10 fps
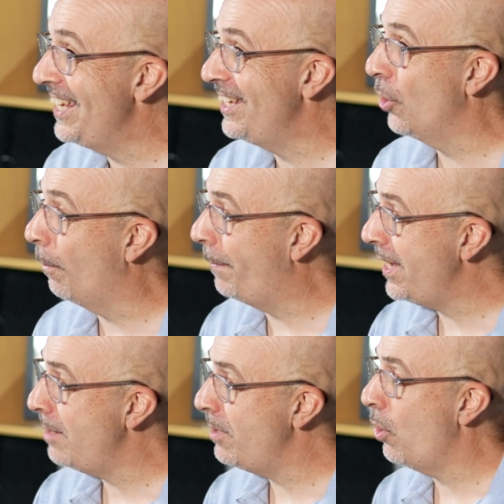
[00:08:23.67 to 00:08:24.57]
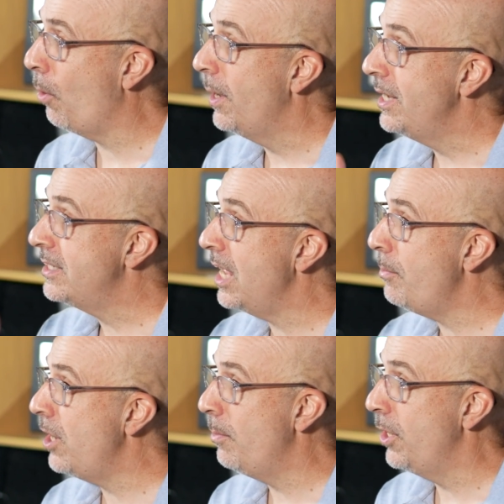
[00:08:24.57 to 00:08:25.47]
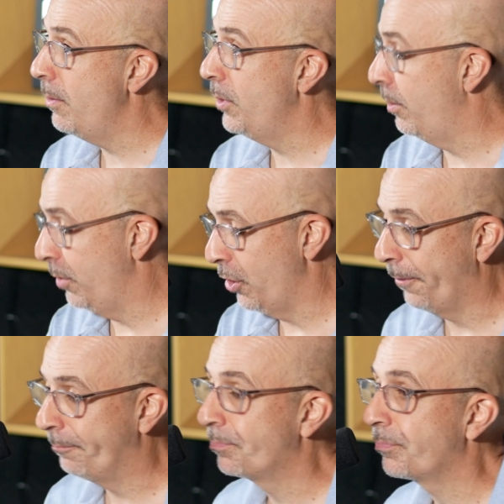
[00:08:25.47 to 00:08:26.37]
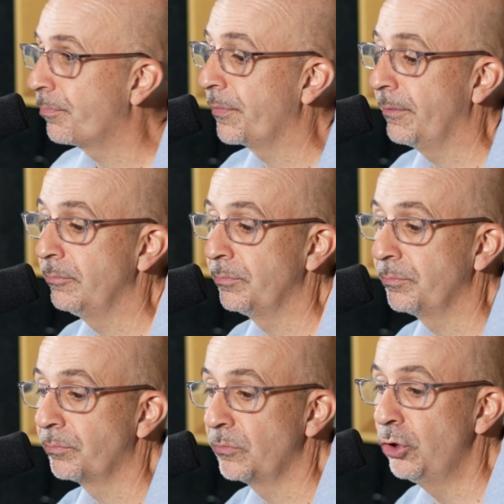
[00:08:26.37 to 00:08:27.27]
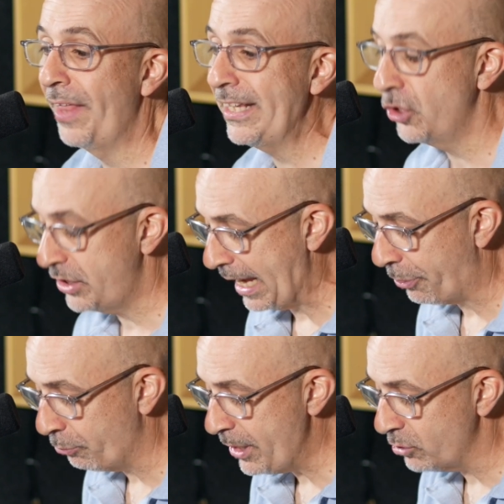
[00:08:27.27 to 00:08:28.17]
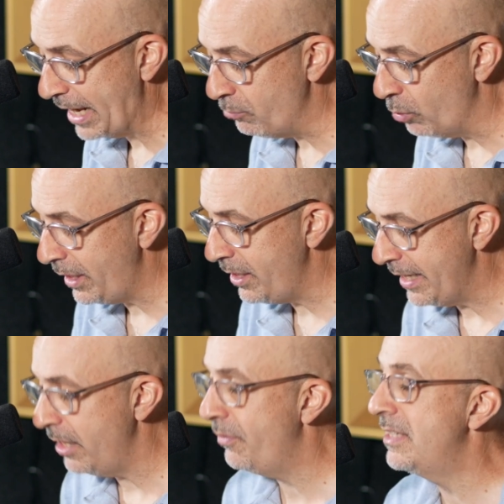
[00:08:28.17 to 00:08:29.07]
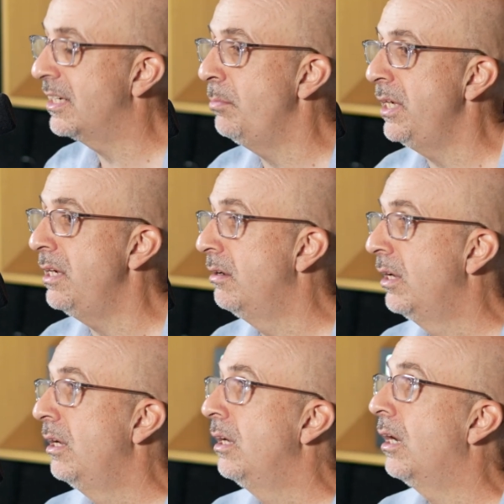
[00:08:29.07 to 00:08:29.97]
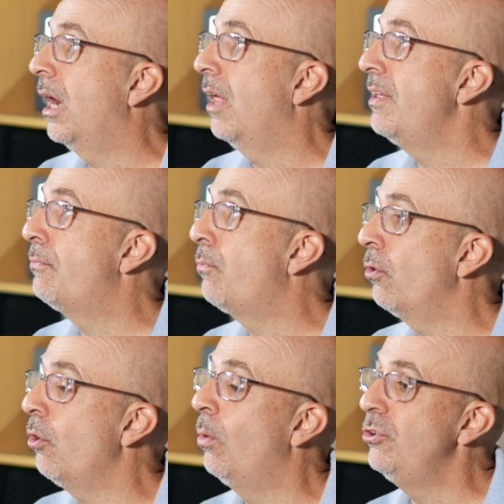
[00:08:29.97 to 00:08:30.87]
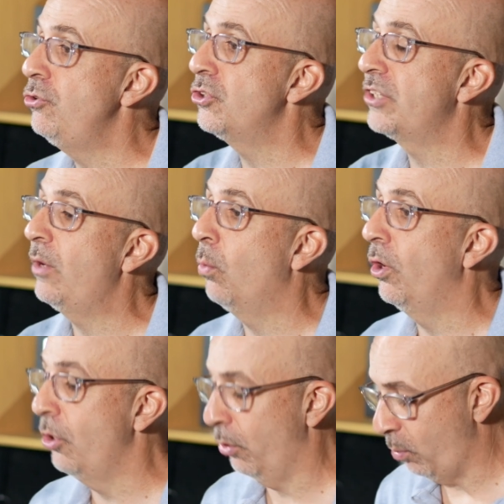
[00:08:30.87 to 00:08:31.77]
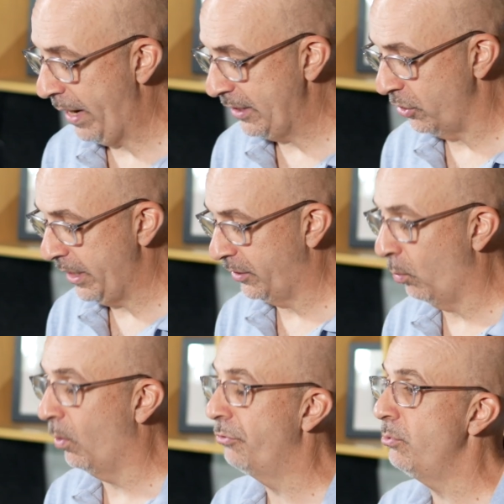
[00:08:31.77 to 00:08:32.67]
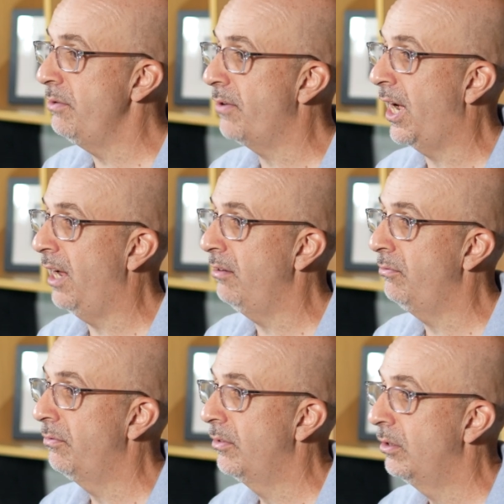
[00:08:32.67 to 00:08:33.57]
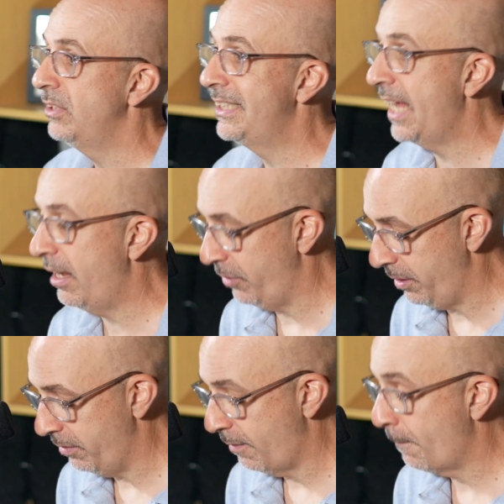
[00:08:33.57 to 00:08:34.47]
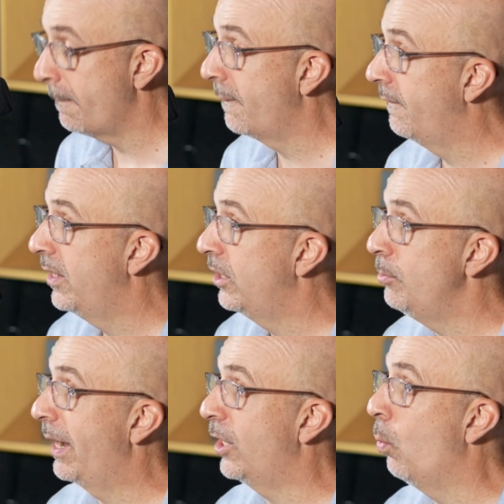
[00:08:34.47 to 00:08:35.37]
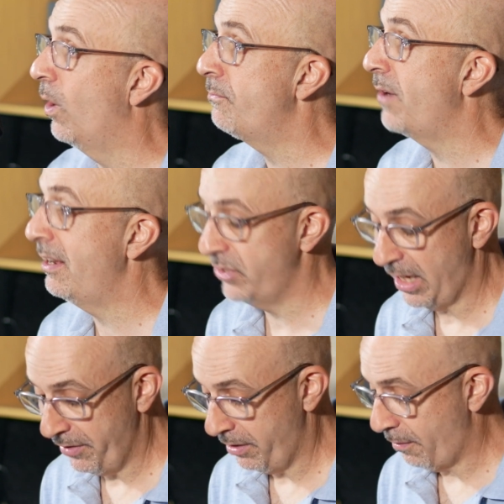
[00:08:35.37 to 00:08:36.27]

he babe it up, skip it up. So that's just 3 notes, and really any of these can be the 4-note ones. You just take one note away. So you got the 1, 3, 5, 7. You might go 1, 5, 7.